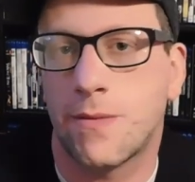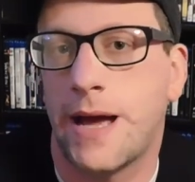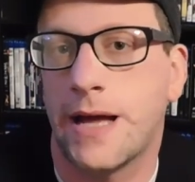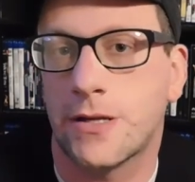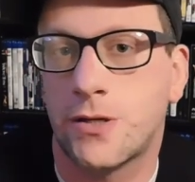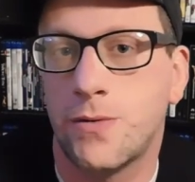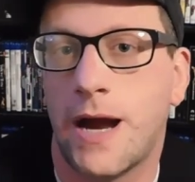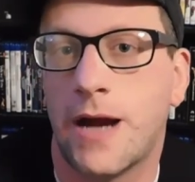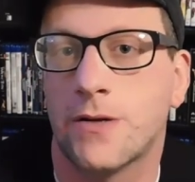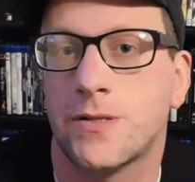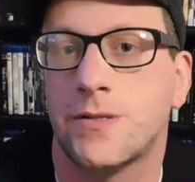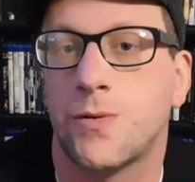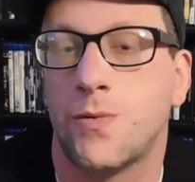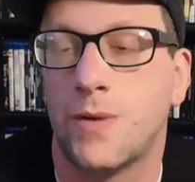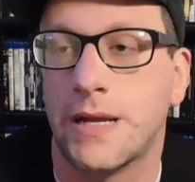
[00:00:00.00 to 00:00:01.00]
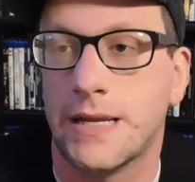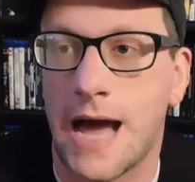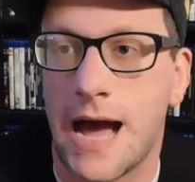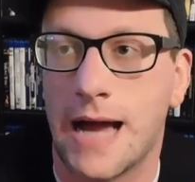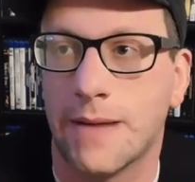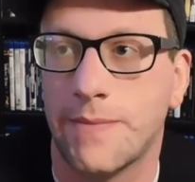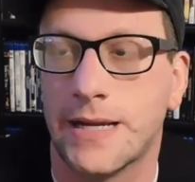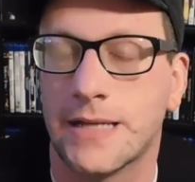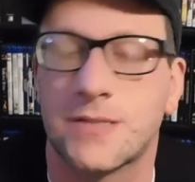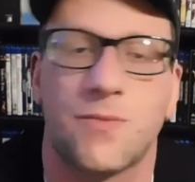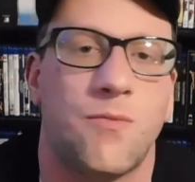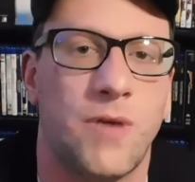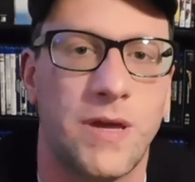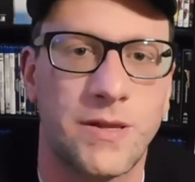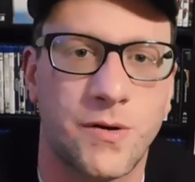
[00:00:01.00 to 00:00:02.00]
about 2 hours and 29 minutes
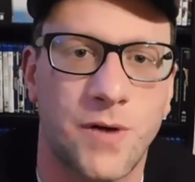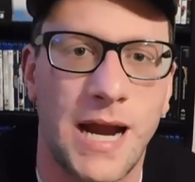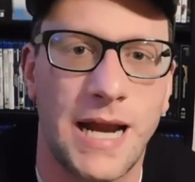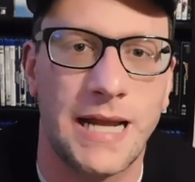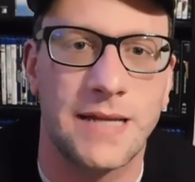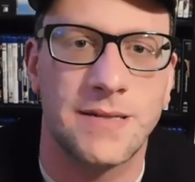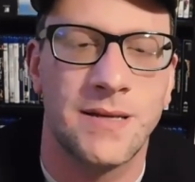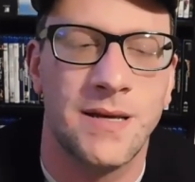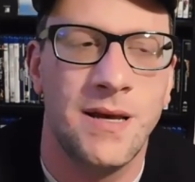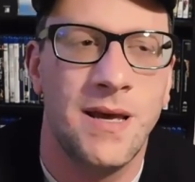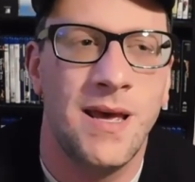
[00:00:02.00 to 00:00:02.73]
with credits.